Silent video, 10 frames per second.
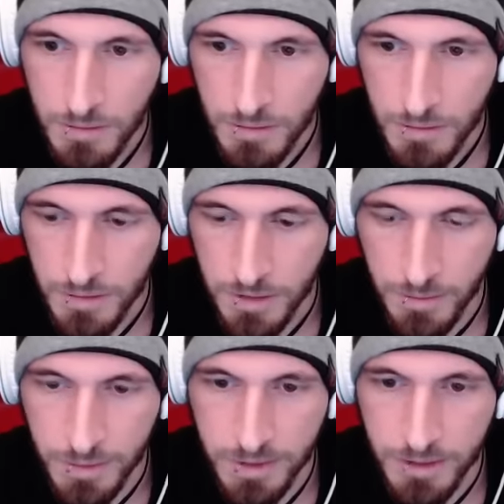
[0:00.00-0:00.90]
There
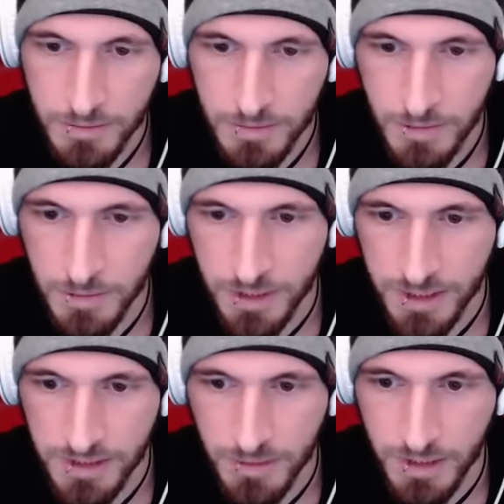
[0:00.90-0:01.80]
we go. Okay,
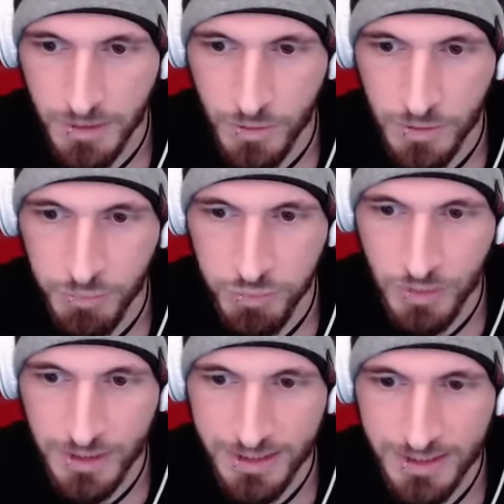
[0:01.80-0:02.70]
so I think we're
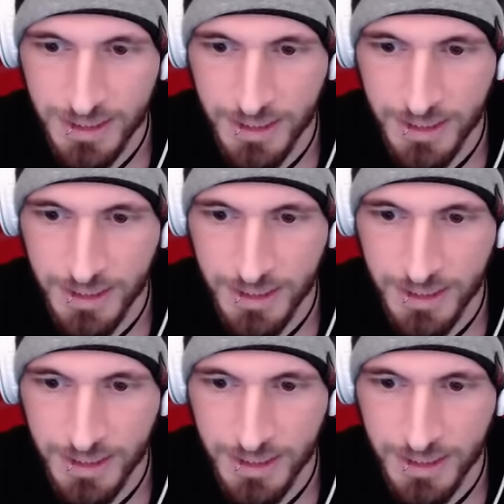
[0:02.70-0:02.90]
pretty set.